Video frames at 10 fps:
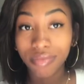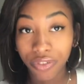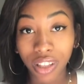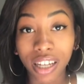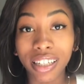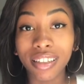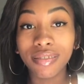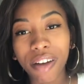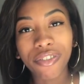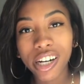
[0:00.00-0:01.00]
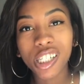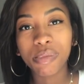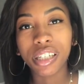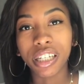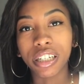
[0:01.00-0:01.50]
flooded. My
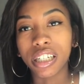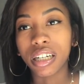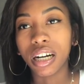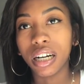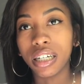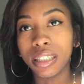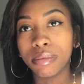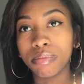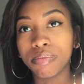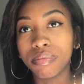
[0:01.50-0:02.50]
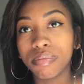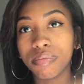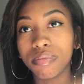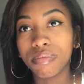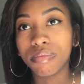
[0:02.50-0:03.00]
freshman year, um,
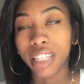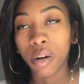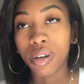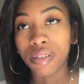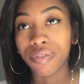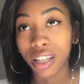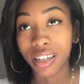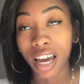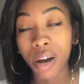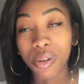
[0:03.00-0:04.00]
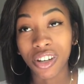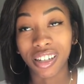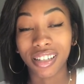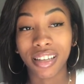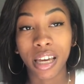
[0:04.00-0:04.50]
there was a flood. I was on
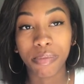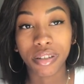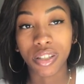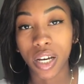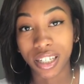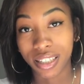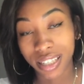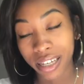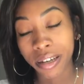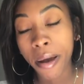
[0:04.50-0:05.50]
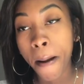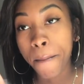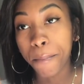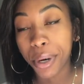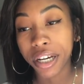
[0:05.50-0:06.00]
East Campus, so I didn't see it.
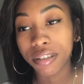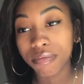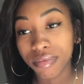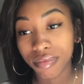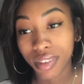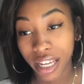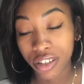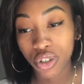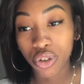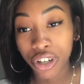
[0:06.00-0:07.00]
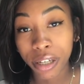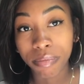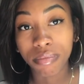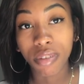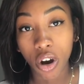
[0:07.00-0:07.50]
But that
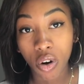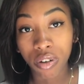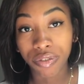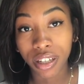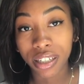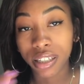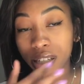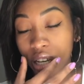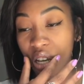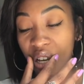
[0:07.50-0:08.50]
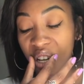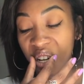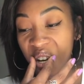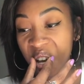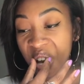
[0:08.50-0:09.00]
stream over flooded
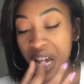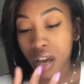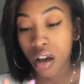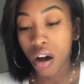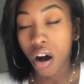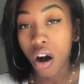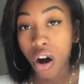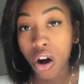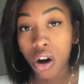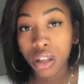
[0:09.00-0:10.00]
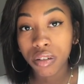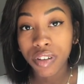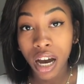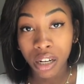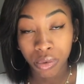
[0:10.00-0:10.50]
and all of
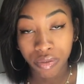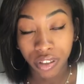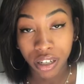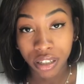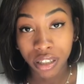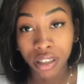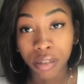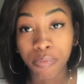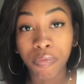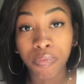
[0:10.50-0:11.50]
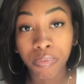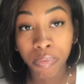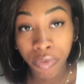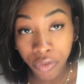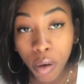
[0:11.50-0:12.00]
Godwin flooded, the
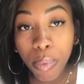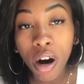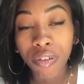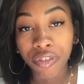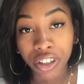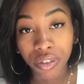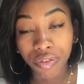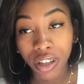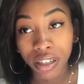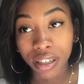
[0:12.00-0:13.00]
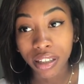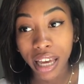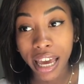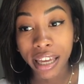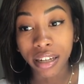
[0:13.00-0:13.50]
football field flooded,
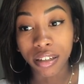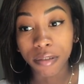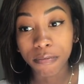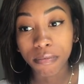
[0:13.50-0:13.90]
and